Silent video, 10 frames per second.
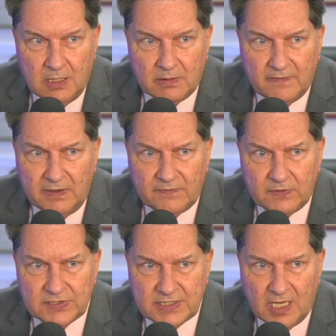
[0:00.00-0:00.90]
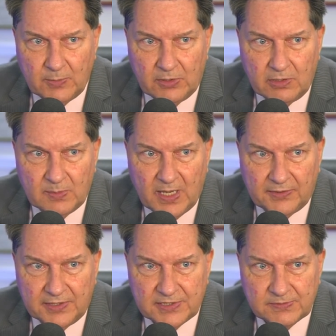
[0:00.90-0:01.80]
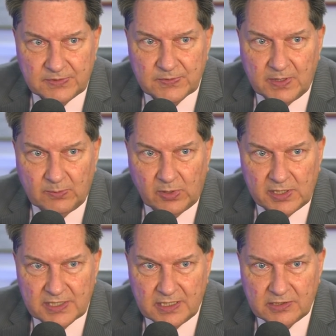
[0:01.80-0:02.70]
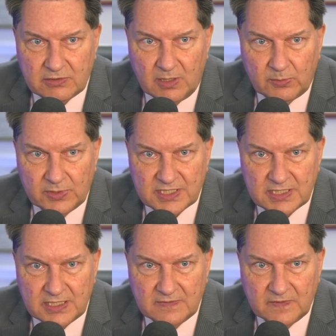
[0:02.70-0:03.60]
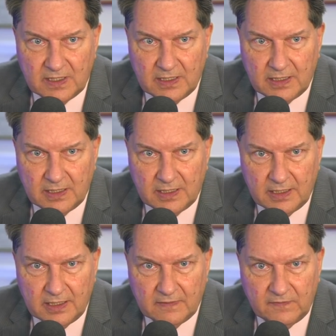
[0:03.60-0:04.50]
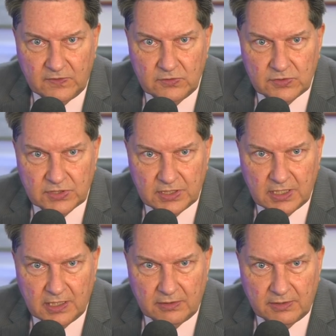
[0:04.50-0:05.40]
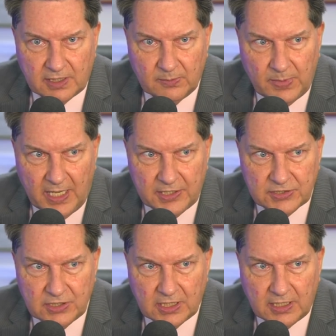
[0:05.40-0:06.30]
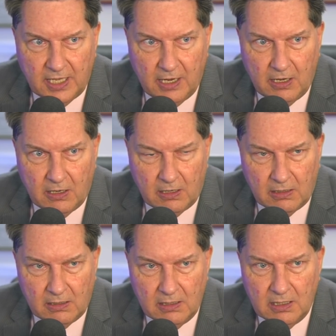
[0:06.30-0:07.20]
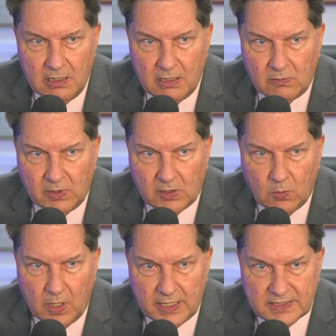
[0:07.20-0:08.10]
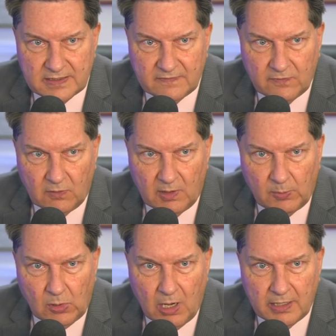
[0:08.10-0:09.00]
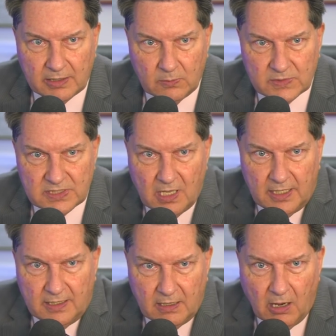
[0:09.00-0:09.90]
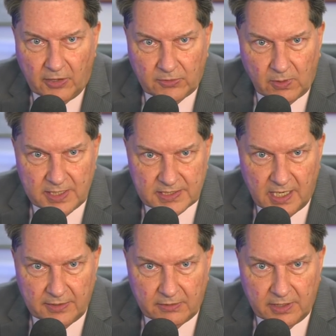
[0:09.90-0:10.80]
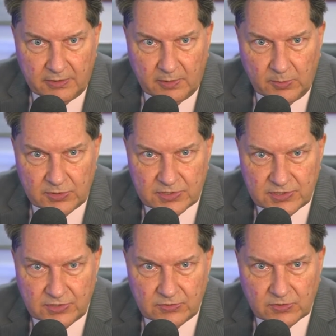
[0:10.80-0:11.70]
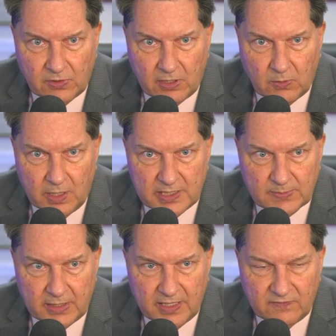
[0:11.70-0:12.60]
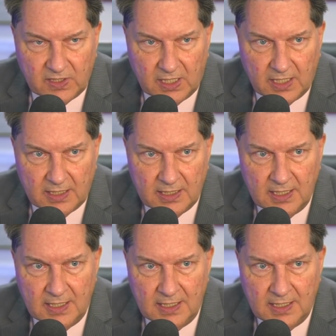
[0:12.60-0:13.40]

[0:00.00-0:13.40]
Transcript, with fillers: Well, the very first time we heard about this was when President Trump received uh, an infusion under the compassionate care request for a product that was not authorized either under emergency use or otherwise by the FDA.